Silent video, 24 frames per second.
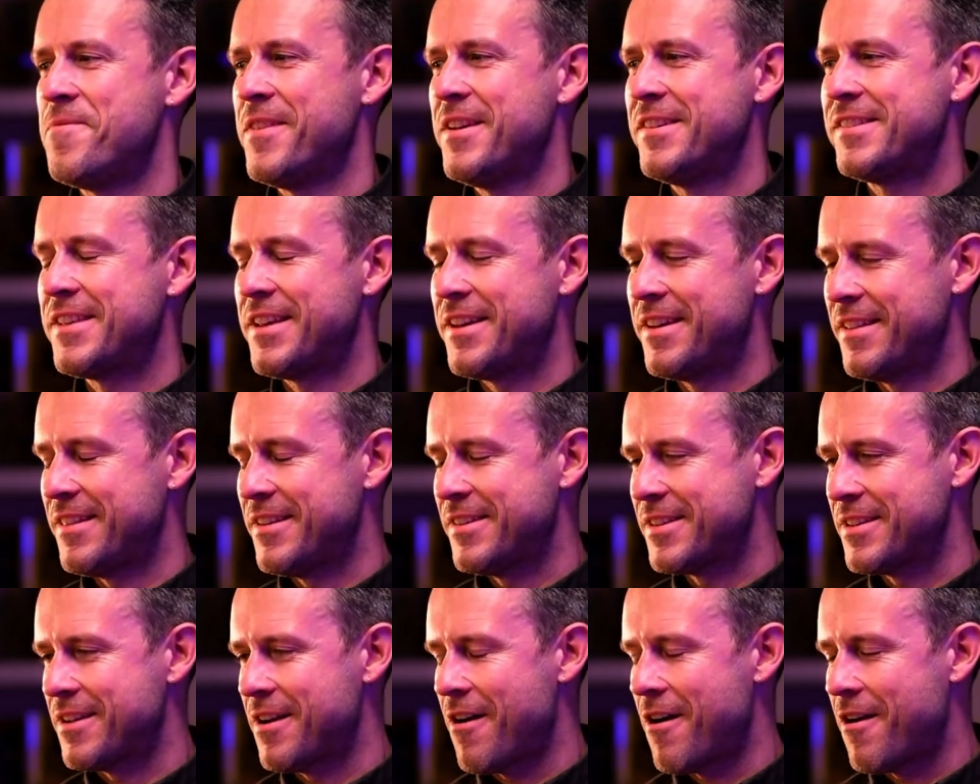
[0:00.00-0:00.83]
there's
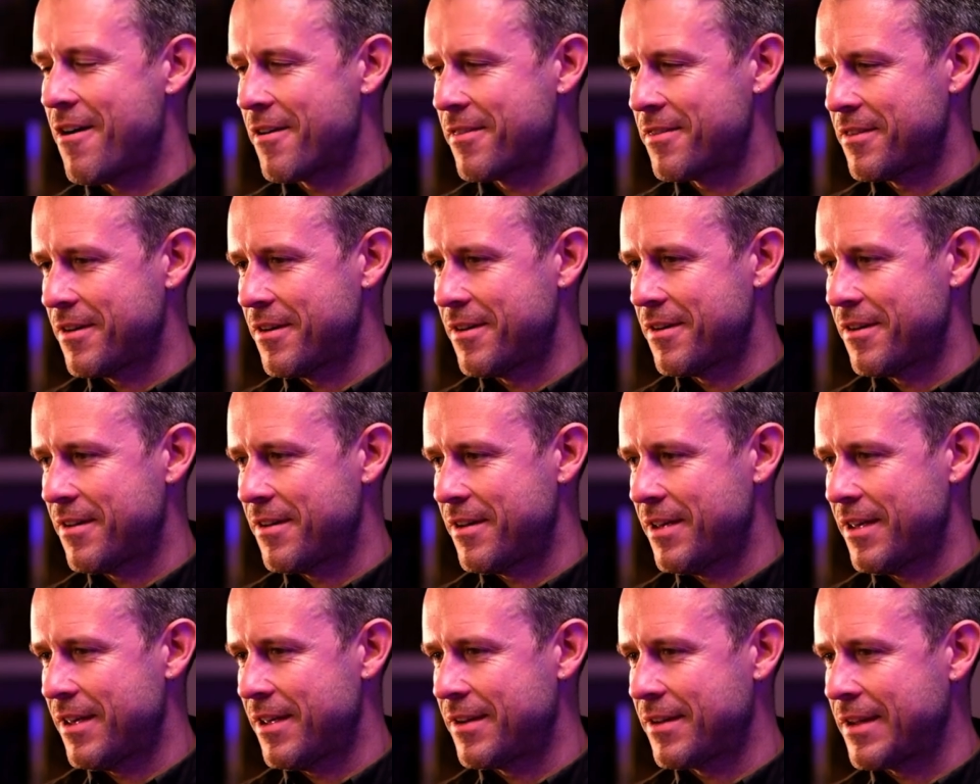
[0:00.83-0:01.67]
an author
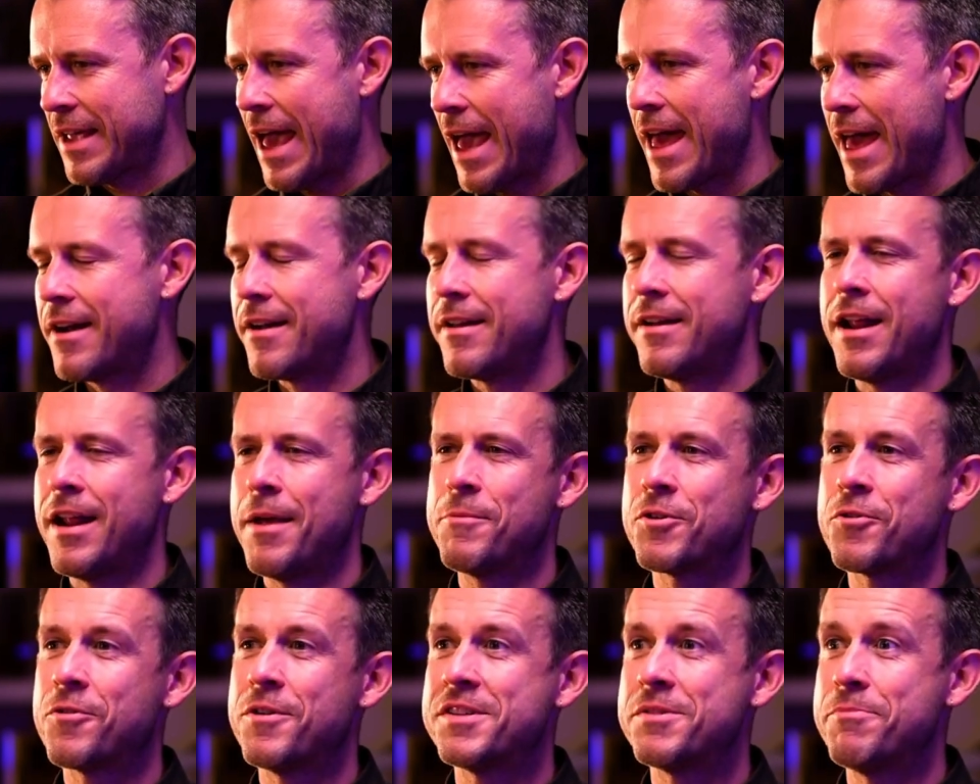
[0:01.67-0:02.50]
in Canada
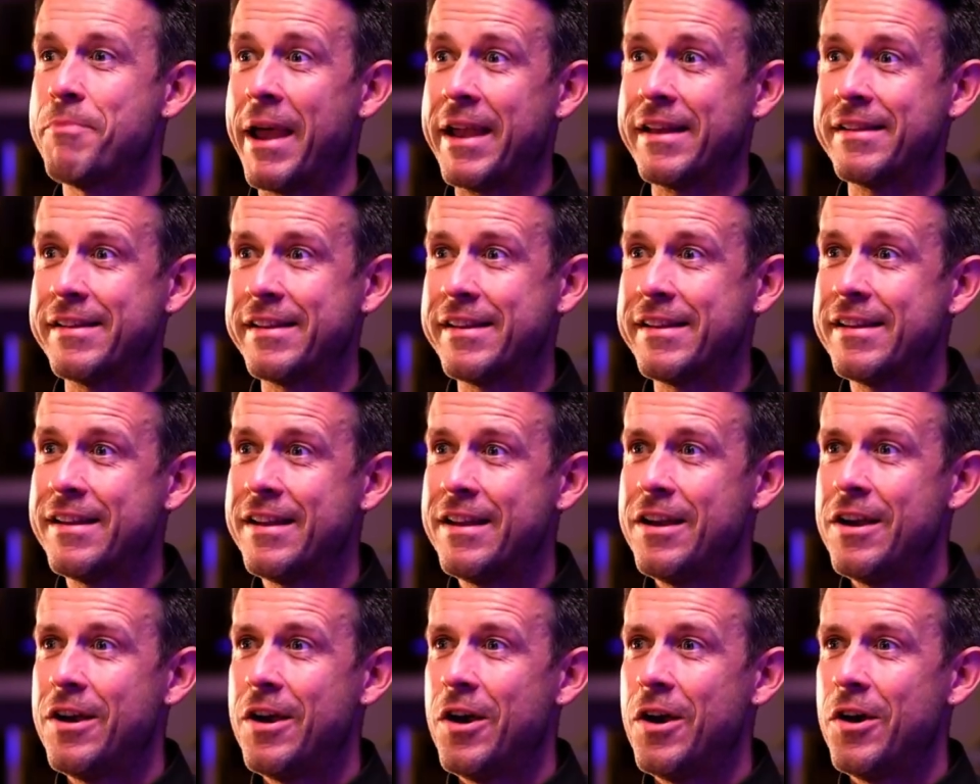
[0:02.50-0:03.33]
named Chris Bailey
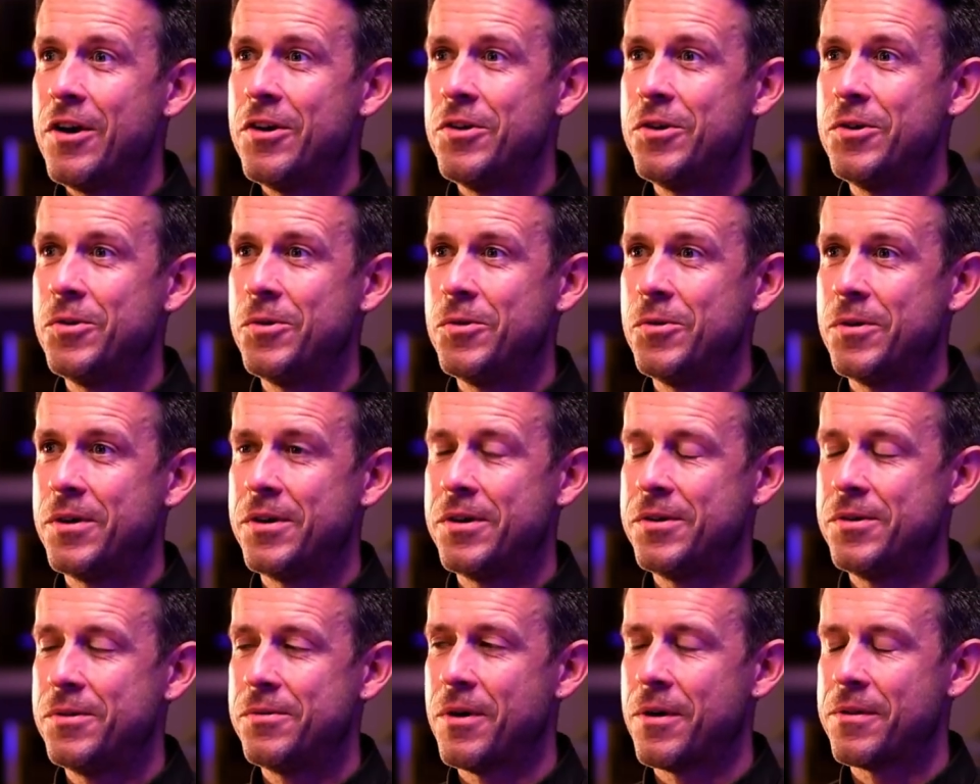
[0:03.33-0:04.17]
who
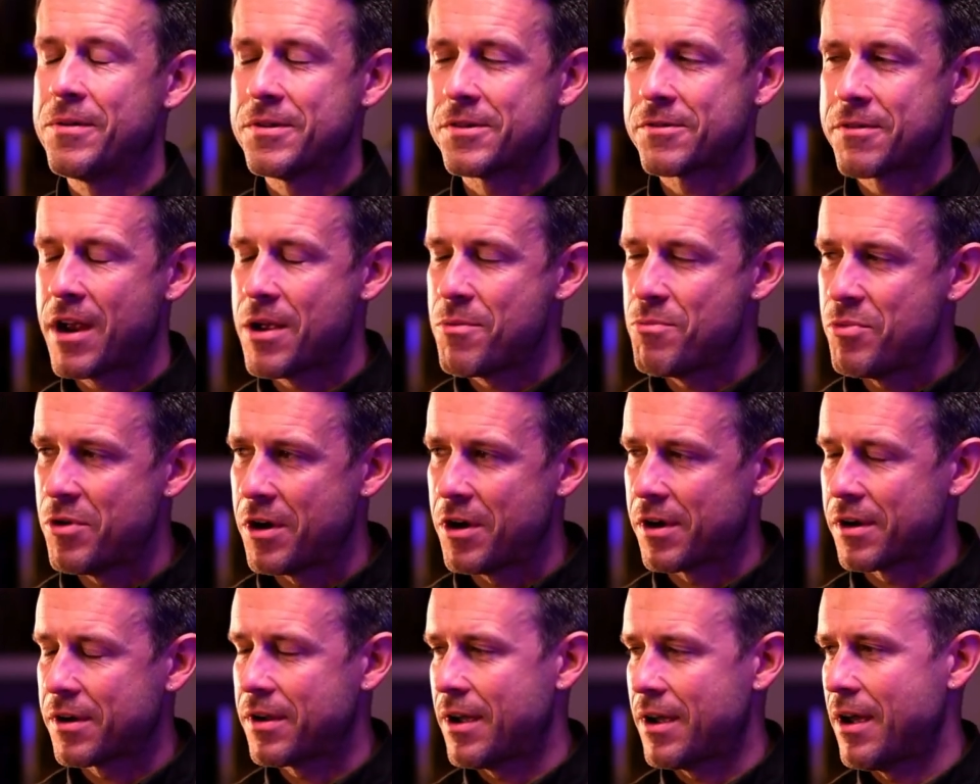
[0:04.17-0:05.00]
wrote this great
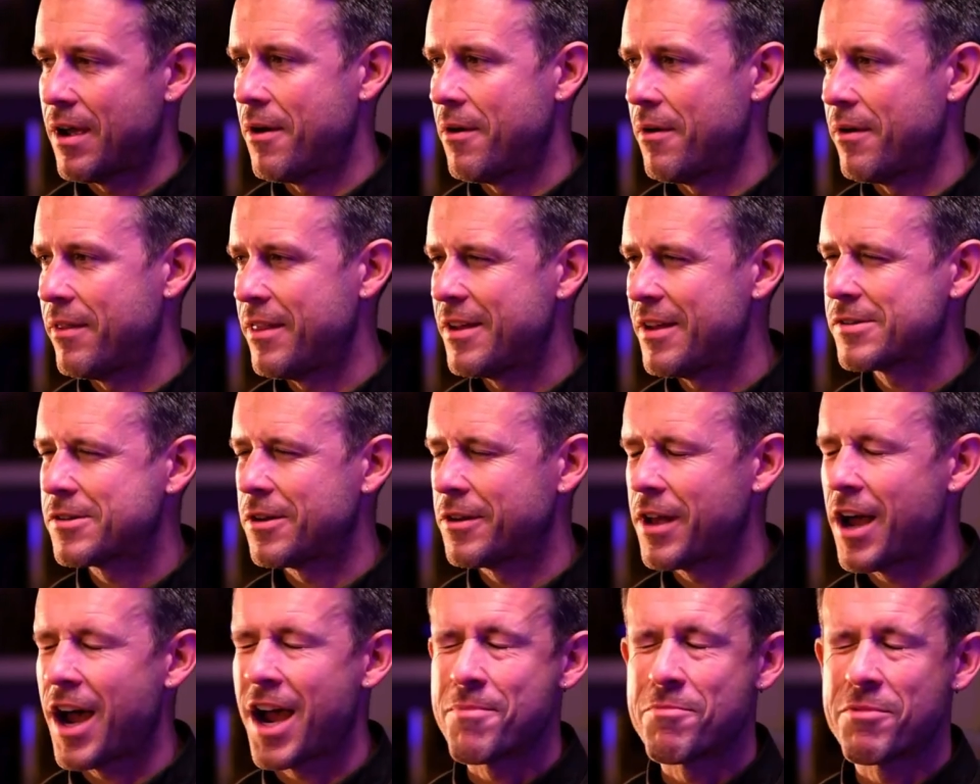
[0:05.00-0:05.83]
book. I think it's
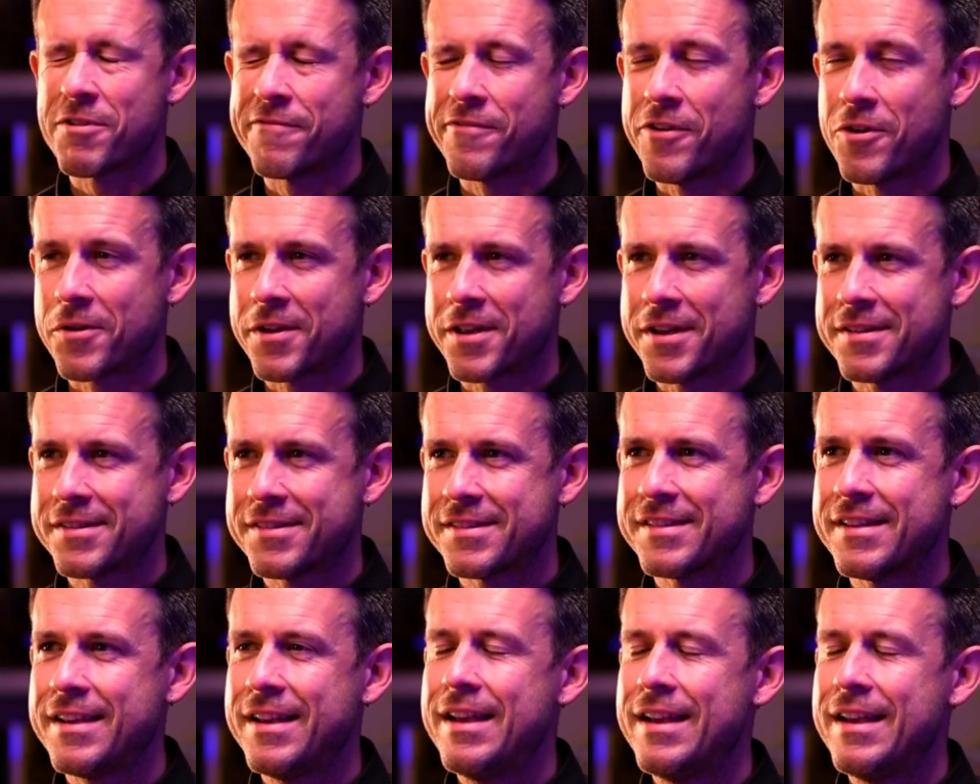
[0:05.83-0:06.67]
called Hyperfocus.